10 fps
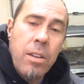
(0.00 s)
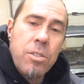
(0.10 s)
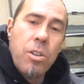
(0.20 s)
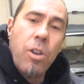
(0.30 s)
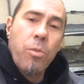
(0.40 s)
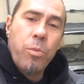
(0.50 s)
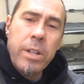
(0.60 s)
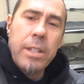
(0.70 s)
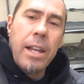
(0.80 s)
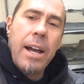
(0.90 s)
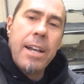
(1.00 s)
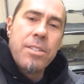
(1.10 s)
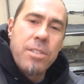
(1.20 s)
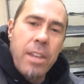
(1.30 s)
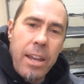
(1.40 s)
So
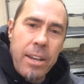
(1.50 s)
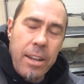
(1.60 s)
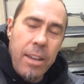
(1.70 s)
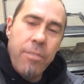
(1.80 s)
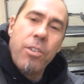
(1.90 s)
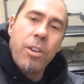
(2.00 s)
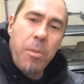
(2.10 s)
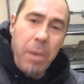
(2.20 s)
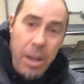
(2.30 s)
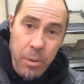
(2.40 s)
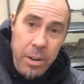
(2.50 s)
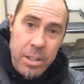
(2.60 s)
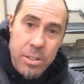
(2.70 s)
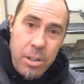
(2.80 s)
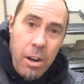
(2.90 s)
realize that if you're going to buy one of
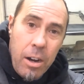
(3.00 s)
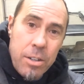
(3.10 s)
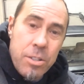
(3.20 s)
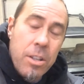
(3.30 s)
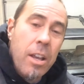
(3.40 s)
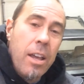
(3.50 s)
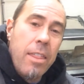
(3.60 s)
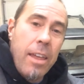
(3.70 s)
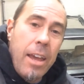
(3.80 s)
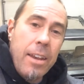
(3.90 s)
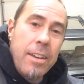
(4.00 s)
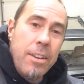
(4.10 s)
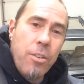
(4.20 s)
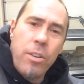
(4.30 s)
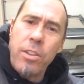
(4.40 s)
these cars, that
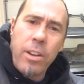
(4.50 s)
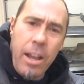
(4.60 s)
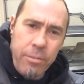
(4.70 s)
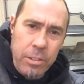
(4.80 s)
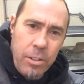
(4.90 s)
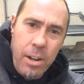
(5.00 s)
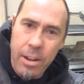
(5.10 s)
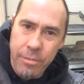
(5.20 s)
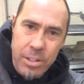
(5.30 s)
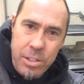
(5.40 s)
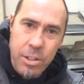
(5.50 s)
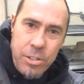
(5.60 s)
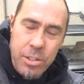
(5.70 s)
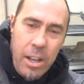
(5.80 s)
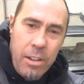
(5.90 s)
you're either going to have to learn how to fix it
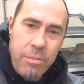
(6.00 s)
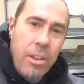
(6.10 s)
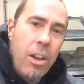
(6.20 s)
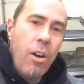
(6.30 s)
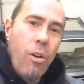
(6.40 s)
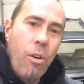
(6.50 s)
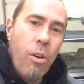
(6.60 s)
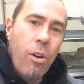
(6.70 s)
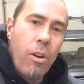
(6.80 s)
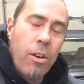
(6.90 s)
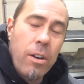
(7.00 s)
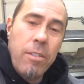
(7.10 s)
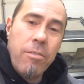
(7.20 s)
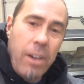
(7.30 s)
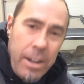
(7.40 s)
yourself or
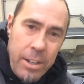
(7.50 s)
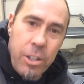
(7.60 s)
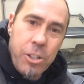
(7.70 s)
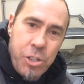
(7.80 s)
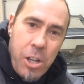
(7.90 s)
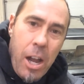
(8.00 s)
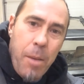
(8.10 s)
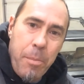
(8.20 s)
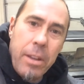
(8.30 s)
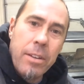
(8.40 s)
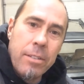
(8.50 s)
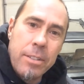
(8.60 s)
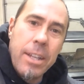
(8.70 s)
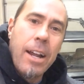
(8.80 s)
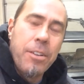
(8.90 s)
find a good shop and
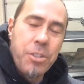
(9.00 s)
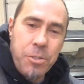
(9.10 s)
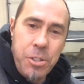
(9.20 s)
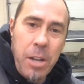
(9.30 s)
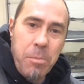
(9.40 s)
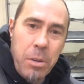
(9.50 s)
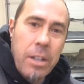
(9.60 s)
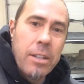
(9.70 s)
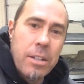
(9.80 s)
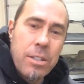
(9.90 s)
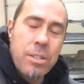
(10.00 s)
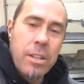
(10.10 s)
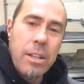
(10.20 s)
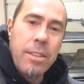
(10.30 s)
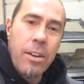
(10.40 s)
get out your checkbook, because
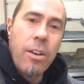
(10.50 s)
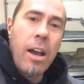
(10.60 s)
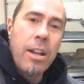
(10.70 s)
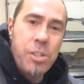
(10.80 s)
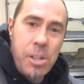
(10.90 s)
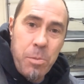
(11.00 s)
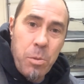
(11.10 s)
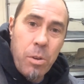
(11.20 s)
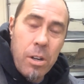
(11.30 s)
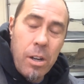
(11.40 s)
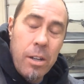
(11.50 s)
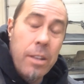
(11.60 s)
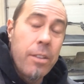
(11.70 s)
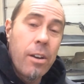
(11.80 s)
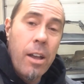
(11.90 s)
they're not cheap to work on
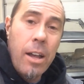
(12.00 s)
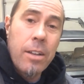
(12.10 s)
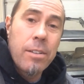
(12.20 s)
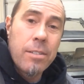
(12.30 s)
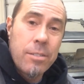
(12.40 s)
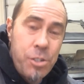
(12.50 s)
and they're not